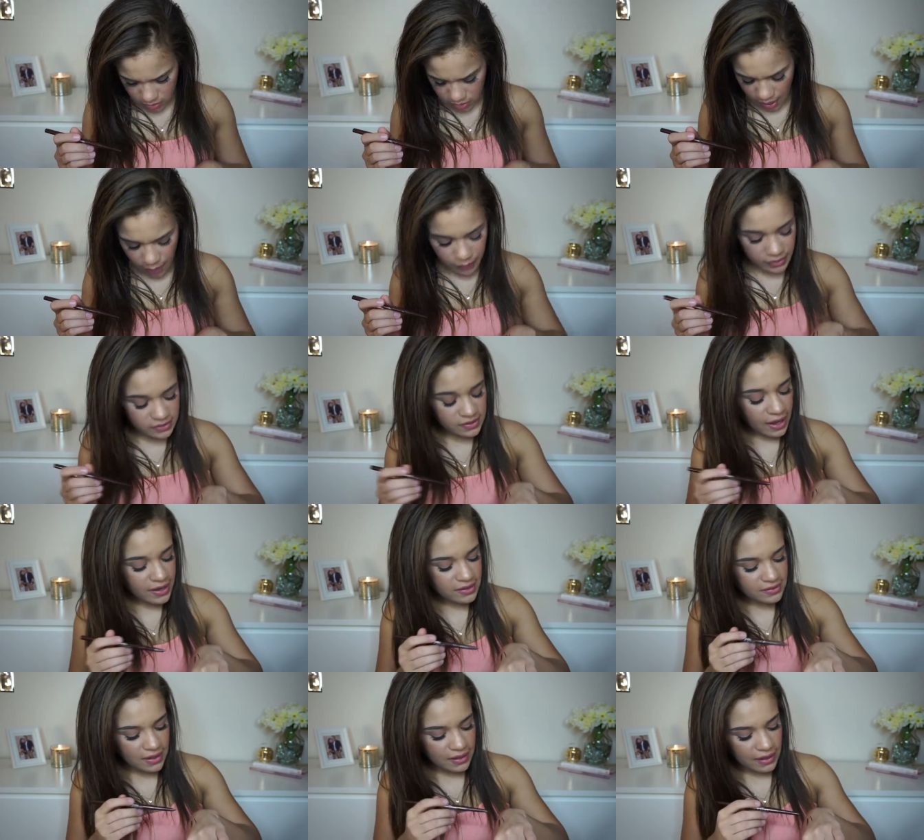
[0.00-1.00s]
Yeah, one
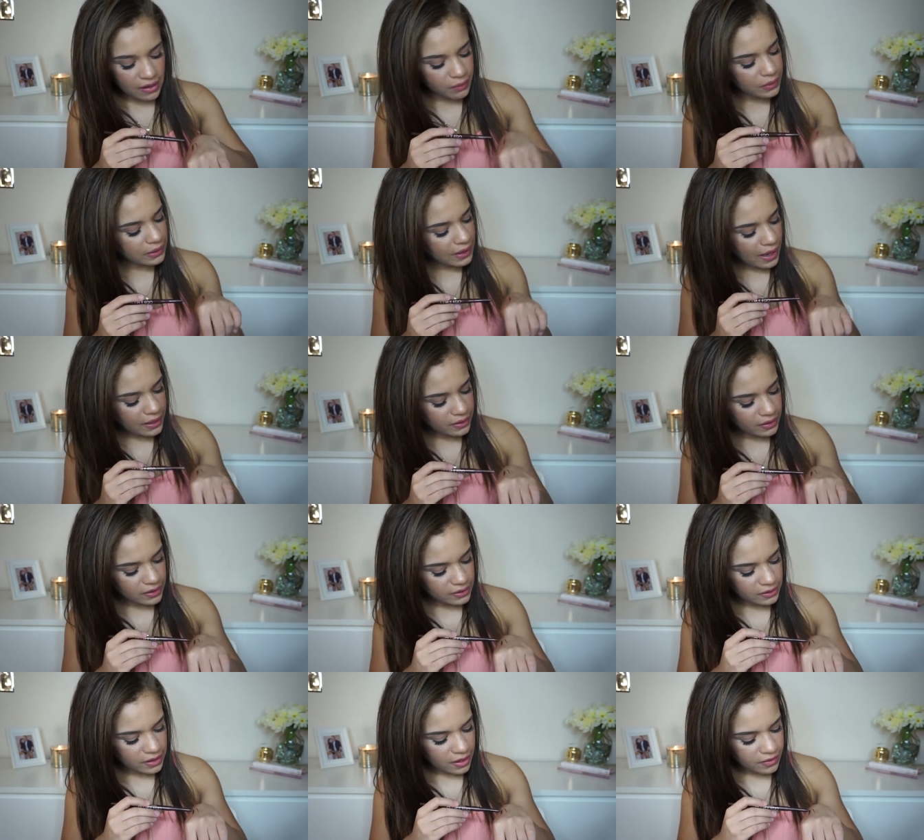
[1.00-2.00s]
side is a liquid liner
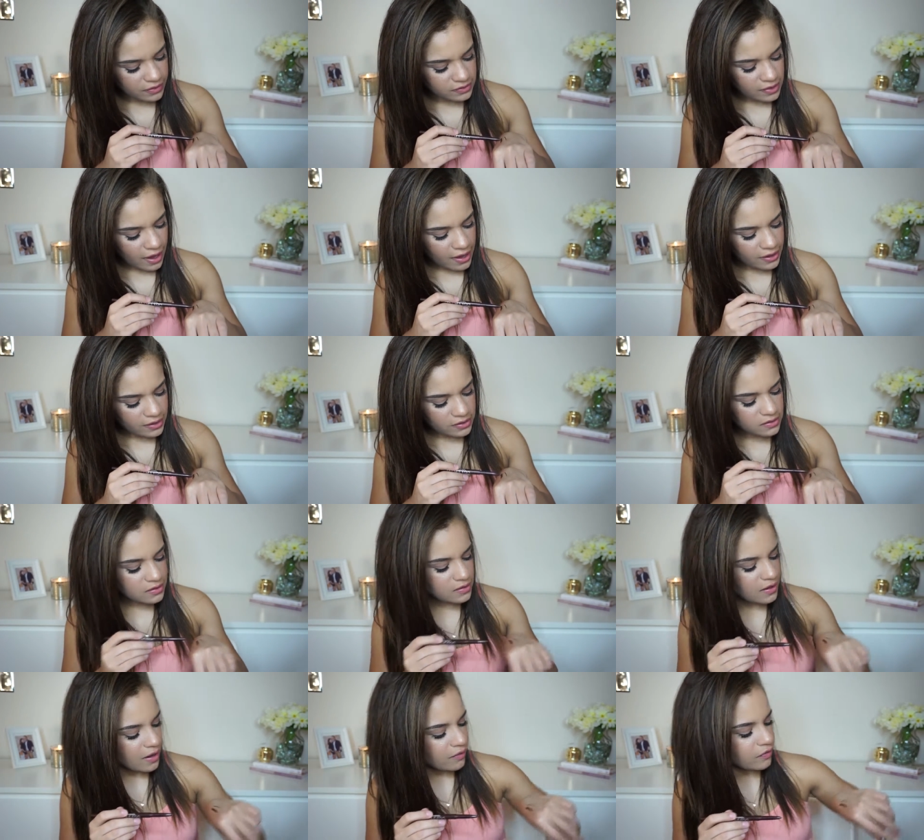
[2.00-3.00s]
and the other side is
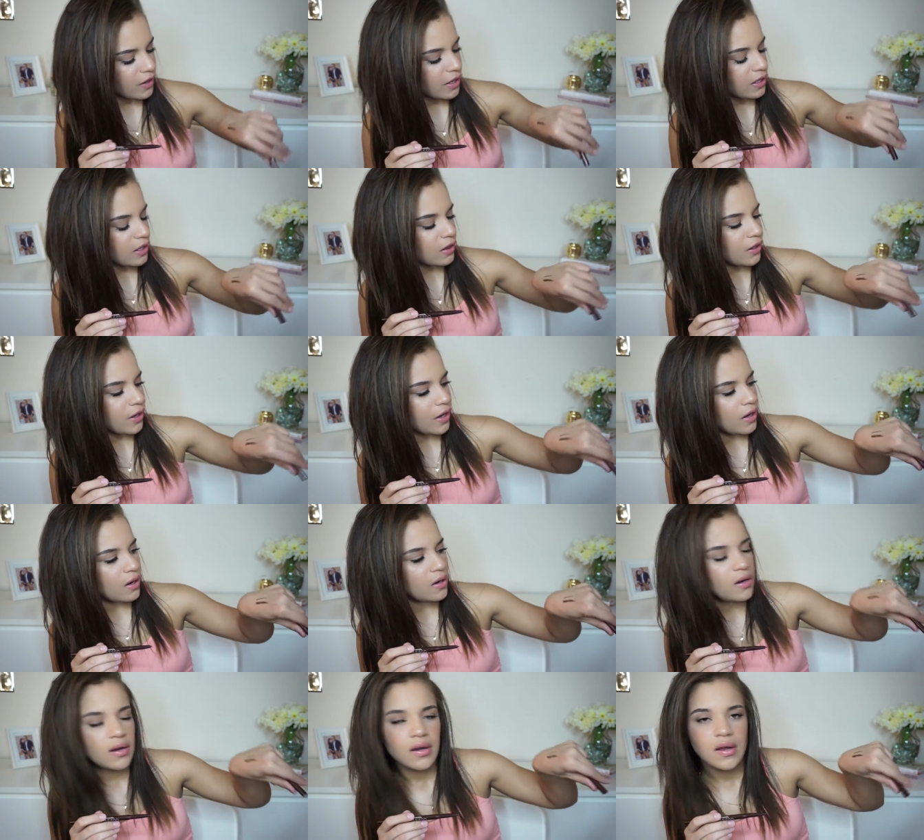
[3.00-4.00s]
just a
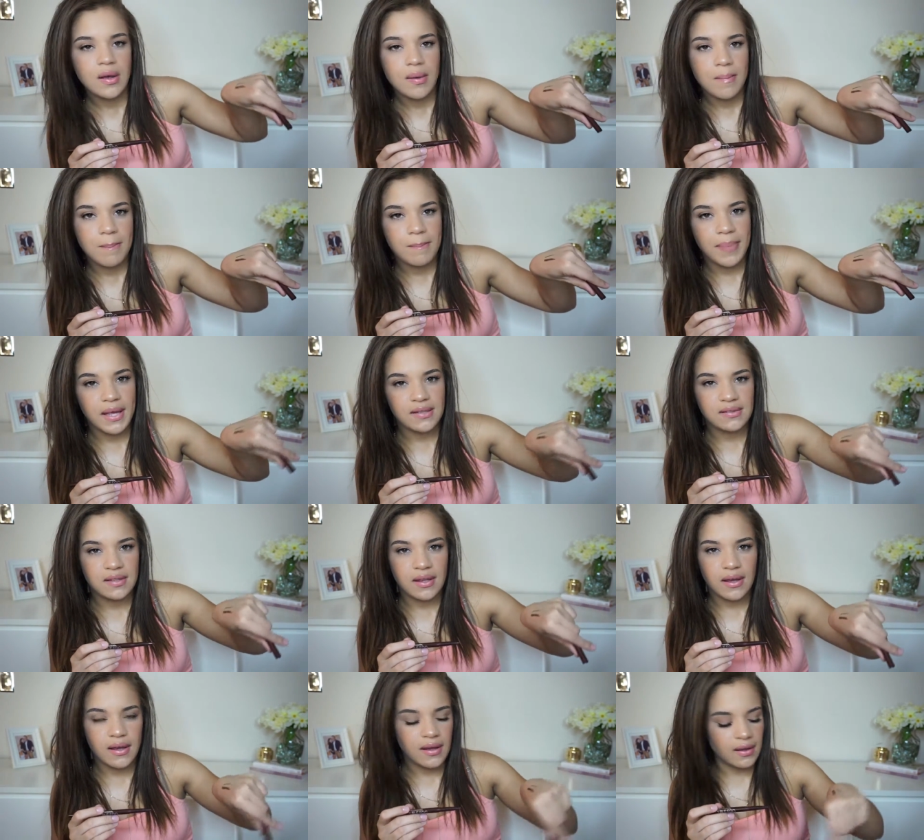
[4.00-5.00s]
regular
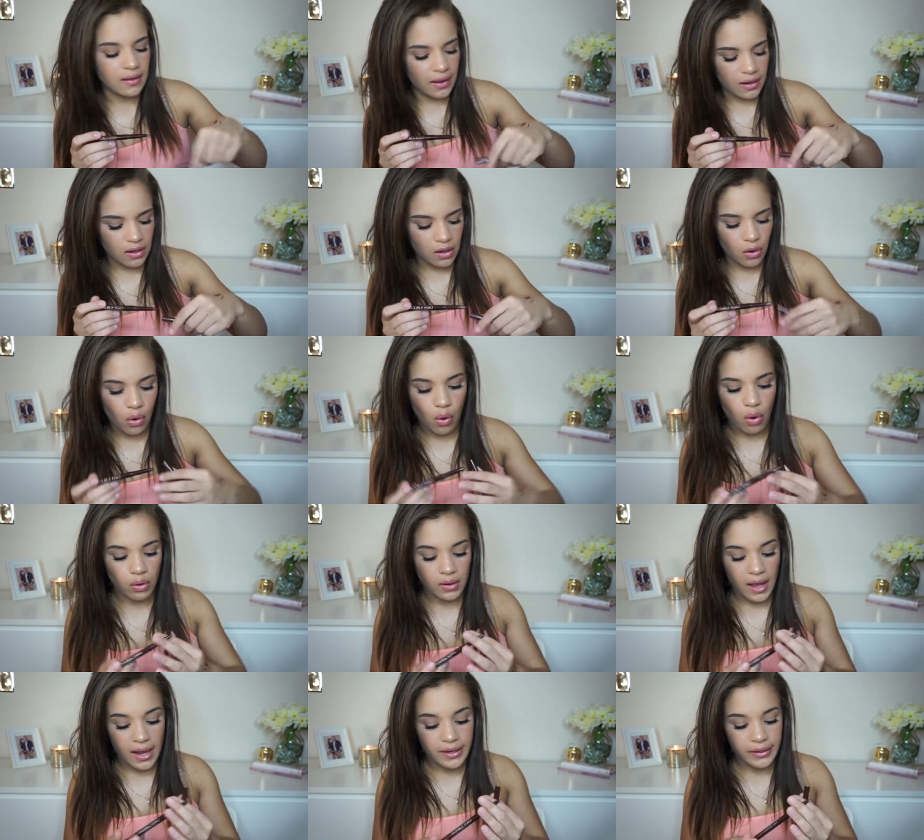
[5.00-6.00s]
basic like
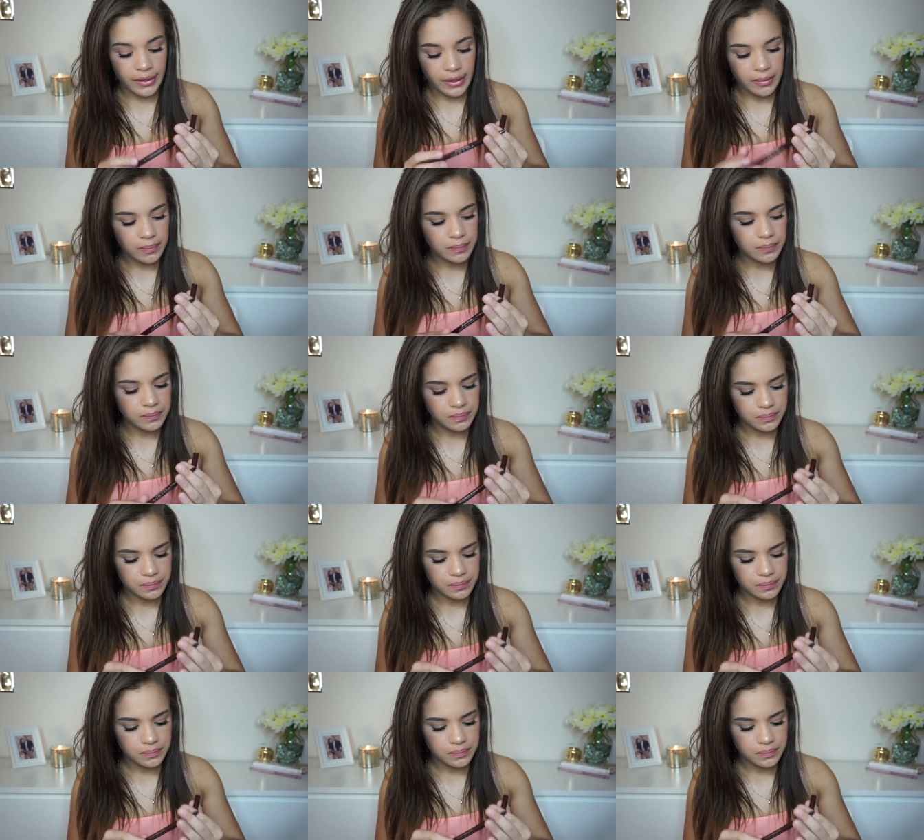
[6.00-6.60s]
kohl liner.